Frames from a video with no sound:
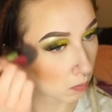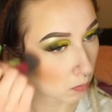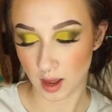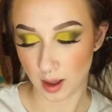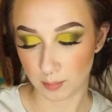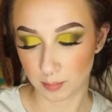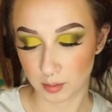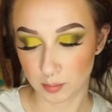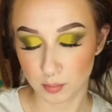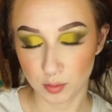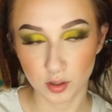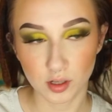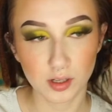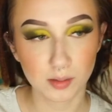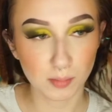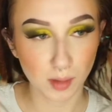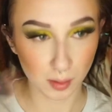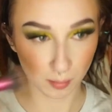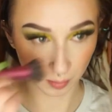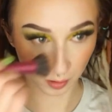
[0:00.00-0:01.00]
I've been
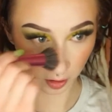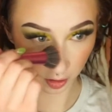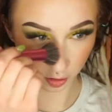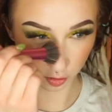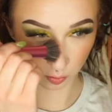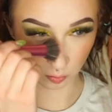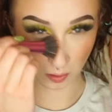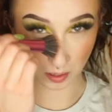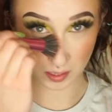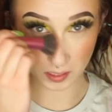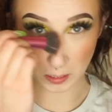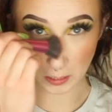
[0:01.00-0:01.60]
putting my blush right